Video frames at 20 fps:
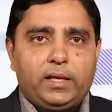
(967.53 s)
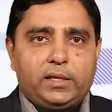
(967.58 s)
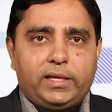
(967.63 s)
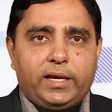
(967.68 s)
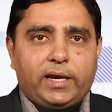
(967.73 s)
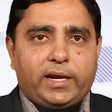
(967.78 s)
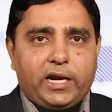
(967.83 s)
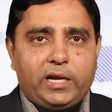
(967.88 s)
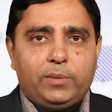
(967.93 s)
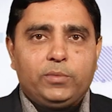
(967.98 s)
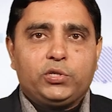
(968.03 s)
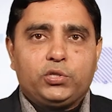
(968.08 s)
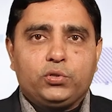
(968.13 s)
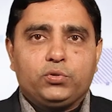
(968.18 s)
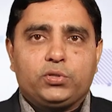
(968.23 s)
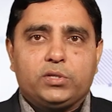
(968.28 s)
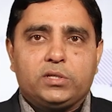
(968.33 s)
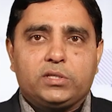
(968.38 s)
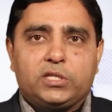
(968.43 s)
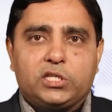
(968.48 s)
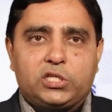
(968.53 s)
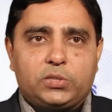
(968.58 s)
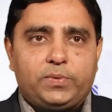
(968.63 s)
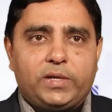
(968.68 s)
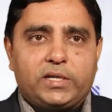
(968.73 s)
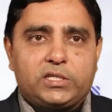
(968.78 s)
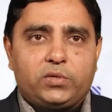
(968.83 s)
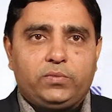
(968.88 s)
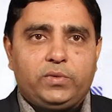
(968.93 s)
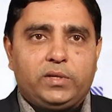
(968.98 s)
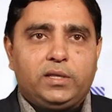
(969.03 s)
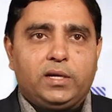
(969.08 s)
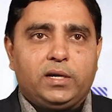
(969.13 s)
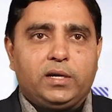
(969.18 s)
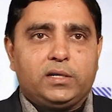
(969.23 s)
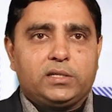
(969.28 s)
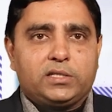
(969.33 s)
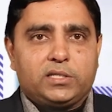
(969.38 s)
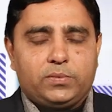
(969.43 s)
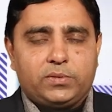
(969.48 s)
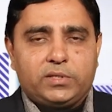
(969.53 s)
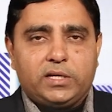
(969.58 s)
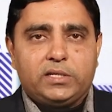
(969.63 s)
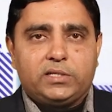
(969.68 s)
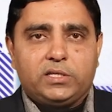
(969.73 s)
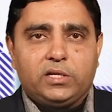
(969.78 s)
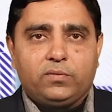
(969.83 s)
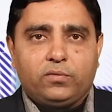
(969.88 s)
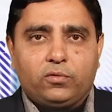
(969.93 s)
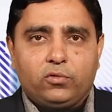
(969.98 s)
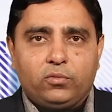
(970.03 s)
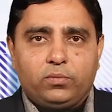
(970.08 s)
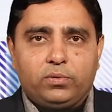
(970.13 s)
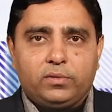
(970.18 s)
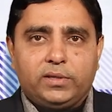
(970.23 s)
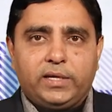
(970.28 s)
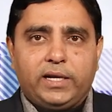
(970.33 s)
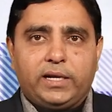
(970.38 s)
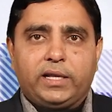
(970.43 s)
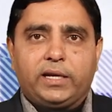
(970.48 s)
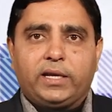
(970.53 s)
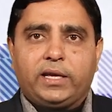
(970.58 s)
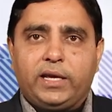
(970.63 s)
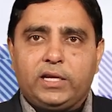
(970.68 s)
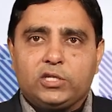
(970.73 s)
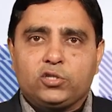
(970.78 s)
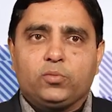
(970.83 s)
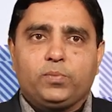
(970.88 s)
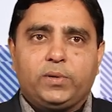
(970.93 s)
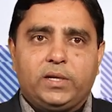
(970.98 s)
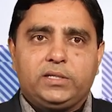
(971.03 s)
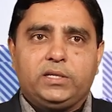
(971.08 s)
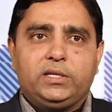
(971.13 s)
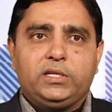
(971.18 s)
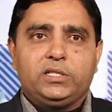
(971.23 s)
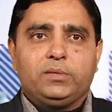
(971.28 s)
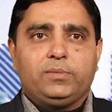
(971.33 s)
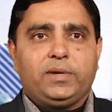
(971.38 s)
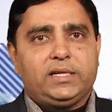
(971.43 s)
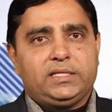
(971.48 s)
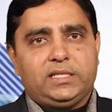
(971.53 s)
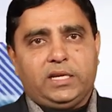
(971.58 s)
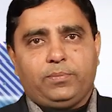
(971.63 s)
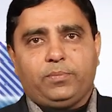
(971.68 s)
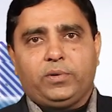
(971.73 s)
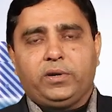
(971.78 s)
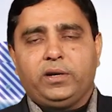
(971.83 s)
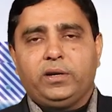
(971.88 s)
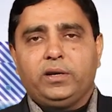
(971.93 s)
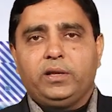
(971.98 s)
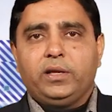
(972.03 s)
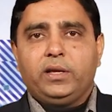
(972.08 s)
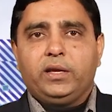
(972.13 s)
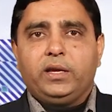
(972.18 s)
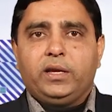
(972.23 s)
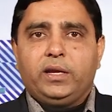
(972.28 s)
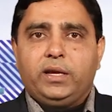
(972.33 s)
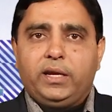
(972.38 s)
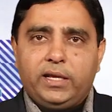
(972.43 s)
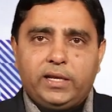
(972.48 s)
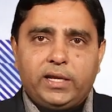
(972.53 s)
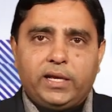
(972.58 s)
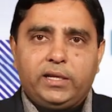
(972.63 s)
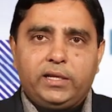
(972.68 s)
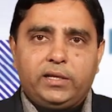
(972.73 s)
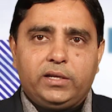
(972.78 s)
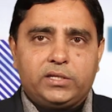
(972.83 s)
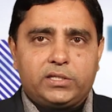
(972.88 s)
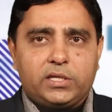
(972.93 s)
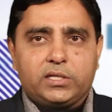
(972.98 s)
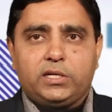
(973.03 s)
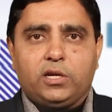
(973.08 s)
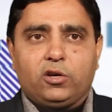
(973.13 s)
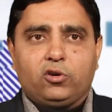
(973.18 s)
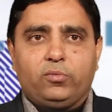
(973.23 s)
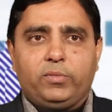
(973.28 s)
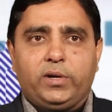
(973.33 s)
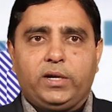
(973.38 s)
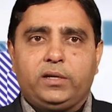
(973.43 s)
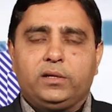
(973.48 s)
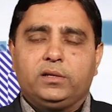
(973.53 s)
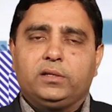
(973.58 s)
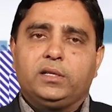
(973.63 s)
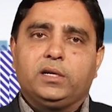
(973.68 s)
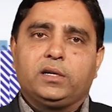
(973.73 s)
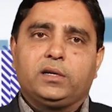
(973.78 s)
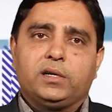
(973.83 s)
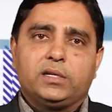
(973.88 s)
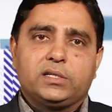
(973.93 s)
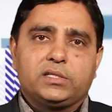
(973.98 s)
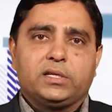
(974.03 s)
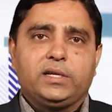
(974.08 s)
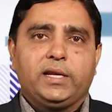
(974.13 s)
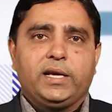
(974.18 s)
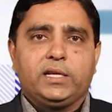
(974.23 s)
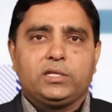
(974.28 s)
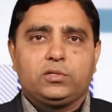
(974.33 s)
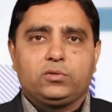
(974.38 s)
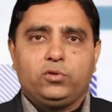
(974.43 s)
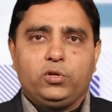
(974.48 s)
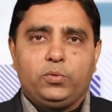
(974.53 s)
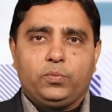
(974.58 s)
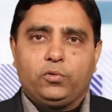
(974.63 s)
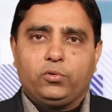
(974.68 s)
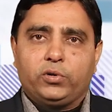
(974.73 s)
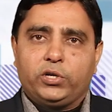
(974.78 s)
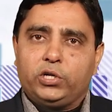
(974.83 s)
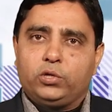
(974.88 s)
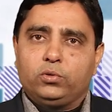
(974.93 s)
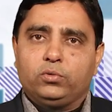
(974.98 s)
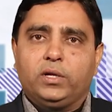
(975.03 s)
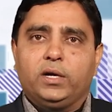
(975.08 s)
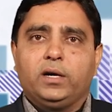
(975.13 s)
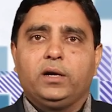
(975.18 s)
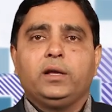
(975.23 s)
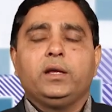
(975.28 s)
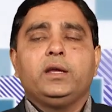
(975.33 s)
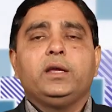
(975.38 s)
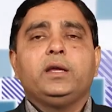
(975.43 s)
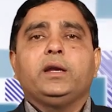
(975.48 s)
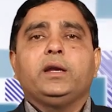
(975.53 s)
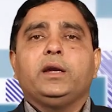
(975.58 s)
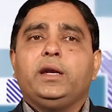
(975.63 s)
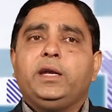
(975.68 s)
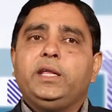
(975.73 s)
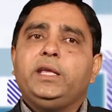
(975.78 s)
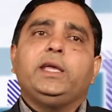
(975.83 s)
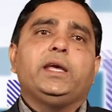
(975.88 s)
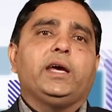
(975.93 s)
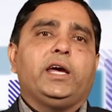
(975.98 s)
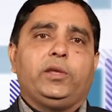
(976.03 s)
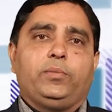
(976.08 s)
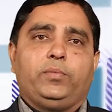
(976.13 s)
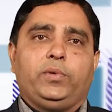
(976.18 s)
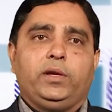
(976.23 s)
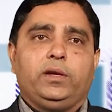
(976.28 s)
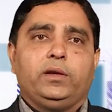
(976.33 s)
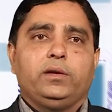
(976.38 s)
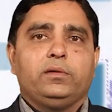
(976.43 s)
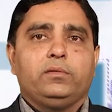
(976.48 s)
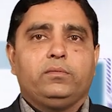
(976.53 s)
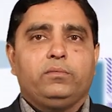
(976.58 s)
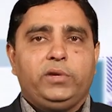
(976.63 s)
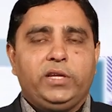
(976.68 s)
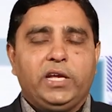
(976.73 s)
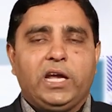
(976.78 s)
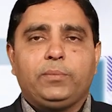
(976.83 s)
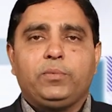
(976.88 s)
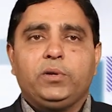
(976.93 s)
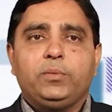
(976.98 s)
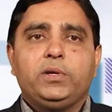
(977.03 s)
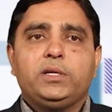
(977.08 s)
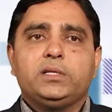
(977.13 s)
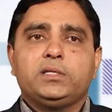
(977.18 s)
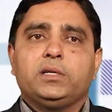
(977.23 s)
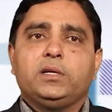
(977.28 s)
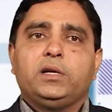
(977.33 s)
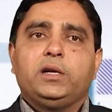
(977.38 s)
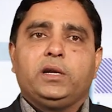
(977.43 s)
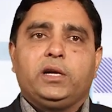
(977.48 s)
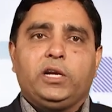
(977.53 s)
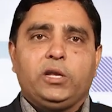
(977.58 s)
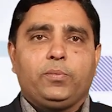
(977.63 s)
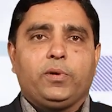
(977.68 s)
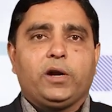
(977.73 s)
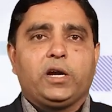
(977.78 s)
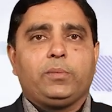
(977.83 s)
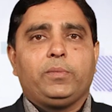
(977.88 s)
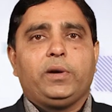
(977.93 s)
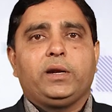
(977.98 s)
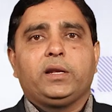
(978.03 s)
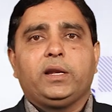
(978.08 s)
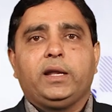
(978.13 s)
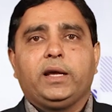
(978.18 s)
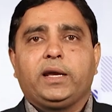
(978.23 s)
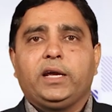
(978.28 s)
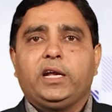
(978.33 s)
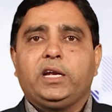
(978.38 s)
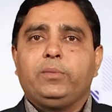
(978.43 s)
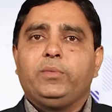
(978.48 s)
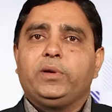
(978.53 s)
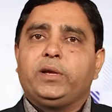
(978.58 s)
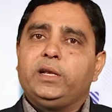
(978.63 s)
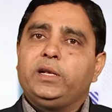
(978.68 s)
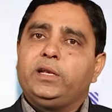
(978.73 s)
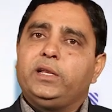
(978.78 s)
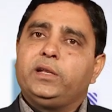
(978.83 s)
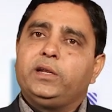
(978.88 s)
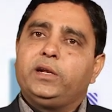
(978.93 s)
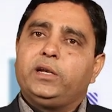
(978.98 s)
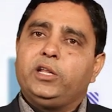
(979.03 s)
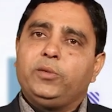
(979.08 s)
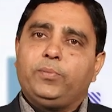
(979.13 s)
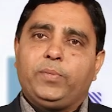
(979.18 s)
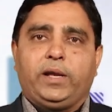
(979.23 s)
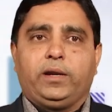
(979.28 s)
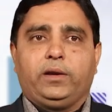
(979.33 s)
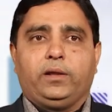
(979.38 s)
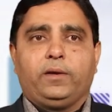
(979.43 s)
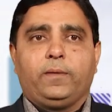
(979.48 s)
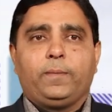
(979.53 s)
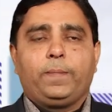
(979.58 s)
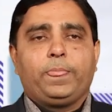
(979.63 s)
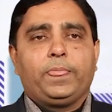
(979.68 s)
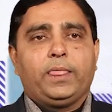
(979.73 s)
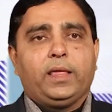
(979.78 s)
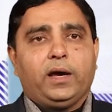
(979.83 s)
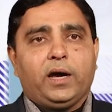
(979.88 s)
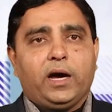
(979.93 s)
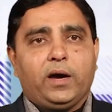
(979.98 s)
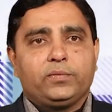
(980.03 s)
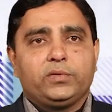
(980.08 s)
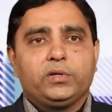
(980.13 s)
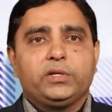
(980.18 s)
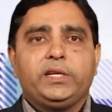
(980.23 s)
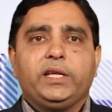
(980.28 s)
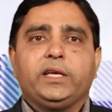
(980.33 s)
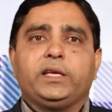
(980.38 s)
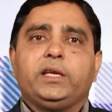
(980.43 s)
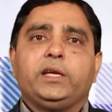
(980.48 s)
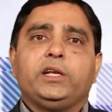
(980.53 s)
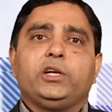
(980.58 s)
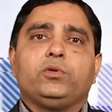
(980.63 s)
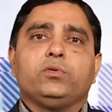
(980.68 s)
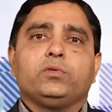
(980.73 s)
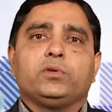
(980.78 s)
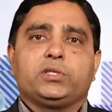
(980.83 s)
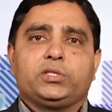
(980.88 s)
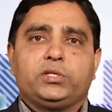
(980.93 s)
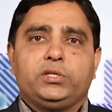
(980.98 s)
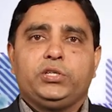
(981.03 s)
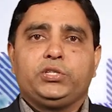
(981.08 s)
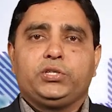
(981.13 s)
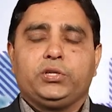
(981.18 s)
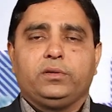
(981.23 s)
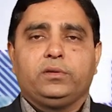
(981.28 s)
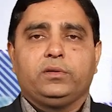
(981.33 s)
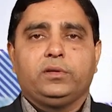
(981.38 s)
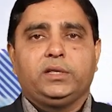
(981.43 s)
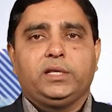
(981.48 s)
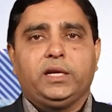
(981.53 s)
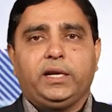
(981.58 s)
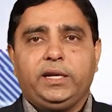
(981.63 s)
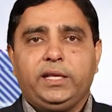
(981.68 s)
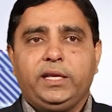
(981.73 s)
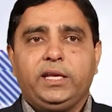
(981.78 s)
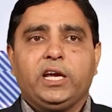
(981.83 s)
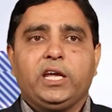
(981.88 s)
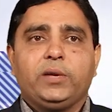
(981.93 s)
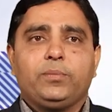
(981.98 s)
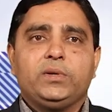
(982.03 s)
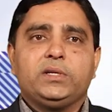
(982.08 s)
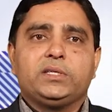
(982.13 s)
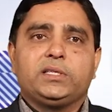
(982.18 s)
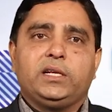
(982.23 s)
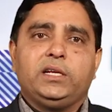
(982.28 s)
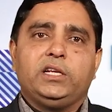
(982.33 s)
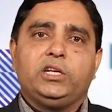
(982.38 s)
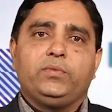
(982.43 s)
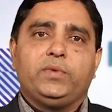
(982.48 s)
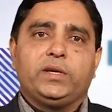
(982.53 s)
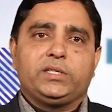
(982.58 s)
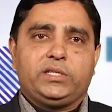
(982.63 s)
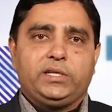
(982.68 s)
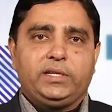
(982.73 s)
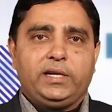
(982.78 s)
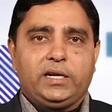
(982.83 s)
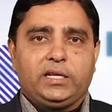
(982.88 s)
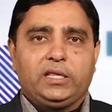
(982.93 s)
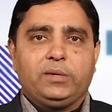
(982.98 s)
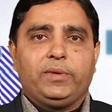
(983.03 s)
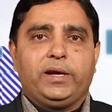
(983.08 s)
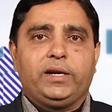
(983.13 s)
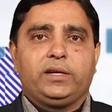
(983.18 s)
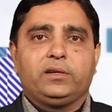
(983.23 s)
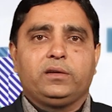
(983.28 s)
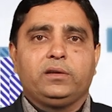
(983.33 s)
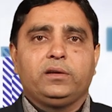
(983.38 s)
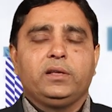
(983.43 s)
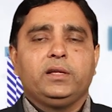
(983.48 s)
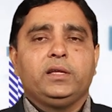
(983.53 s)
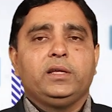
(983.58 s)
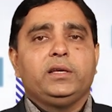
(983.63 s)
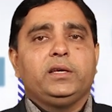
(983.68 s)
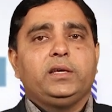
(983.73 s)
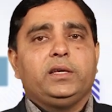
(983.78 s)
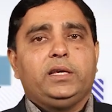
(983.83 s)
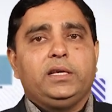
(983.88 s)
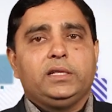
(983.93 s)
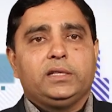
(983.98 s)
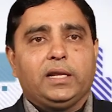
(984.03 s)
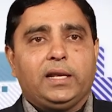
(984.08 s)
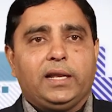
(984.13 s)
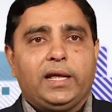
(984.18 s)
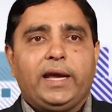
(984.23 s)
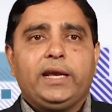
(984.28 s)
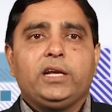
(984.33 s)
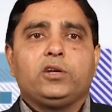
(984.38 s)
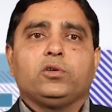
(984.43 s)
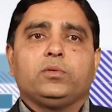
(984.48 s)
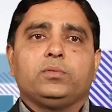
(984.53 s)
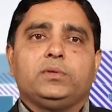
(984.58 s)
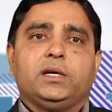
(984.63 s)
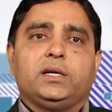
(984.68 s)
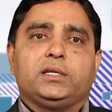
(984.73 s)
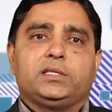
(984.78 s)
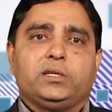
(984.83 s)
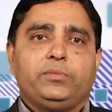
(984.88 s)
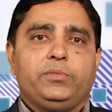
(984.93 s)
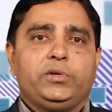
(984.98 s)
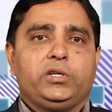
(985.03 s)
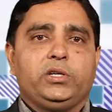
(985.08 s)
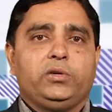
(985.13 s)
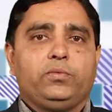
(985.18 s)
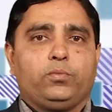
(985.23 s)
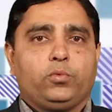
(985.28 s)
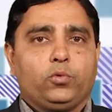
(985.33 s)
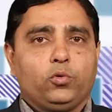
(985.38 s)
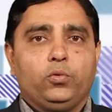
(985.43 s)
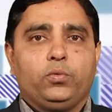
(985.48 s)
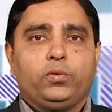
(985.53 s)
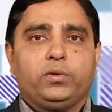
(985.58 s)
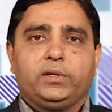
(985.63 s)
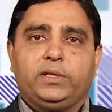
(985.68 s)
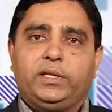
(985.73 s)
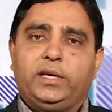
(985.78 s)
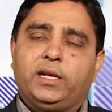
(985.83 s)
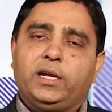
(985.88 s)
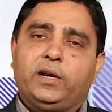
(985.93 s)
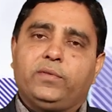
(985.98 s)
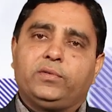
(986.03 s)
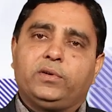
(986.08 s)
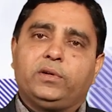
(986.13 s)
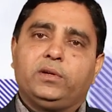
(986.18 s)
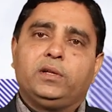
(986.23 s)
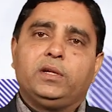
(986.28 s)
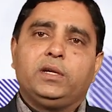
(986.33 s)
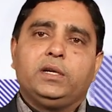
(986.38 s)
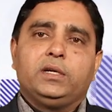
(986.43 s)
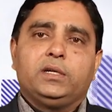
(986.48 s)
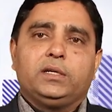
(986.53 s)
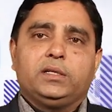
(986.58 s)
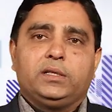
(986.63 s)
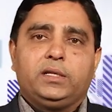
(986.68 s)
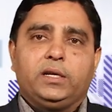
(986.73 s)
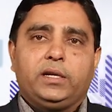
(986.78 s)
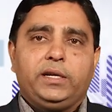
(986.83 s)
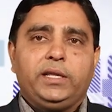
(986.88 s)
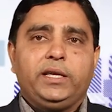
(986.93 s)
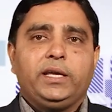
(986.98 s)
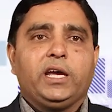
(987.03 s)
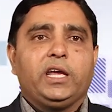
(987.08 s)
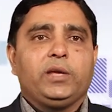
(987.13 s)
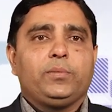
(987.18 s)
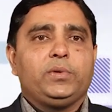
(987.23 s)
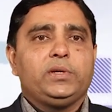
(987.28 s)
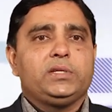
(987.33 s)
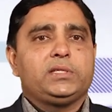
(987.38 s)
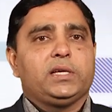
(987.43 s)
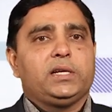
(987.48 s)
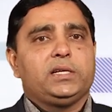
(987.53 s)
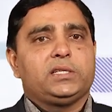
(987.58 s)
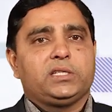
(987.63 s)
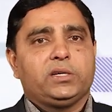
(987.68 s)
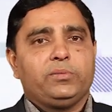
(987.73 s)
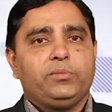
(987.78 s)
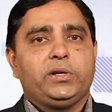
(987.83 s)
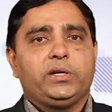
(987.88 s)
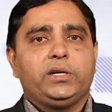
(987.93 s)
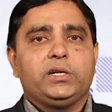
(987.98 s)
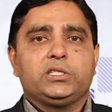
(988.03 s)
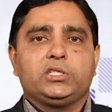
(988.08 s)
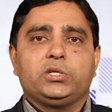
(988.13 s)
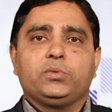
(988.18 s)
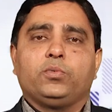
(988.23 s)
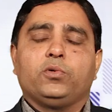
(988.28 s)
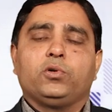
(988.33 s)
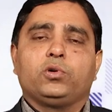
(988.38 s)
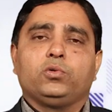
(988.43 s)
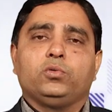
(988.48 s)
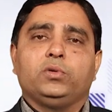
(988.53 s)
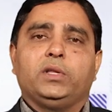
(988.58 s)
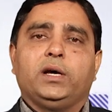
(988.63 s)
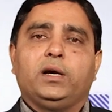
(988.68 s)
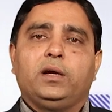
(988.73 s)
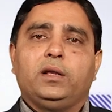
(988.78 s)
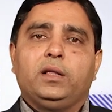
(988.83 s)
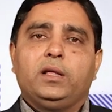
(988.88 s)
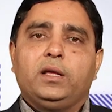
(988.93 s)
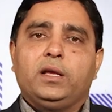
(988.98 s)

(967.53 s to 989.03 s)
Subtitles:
The academic institution suspects with the substantial proof that a case of plagiarism has happened in any research document, the concern has to report it to the DAIP. DAIP means Departmental Academic Integrity Panel. After taking into consideration, the DAIP shall investigate the matter in the light of the submitted proof. Thereafter, the DAIP shall submit its report to the